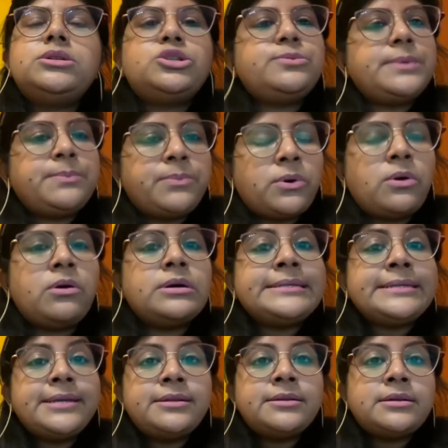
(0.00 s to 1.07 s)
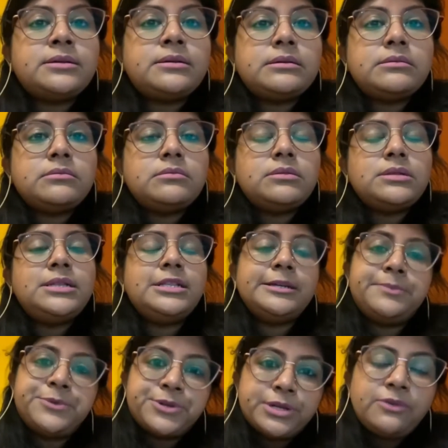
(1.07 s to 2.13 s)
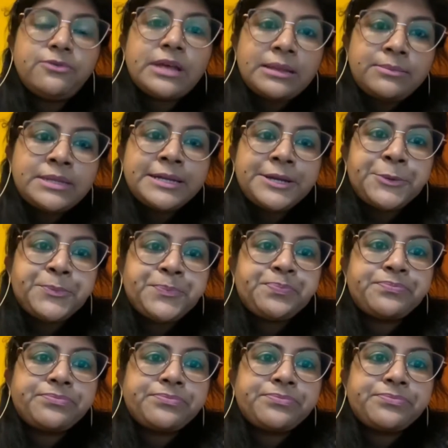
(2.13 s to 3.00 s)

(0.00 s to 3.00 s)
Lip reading: to be born in a liberal family,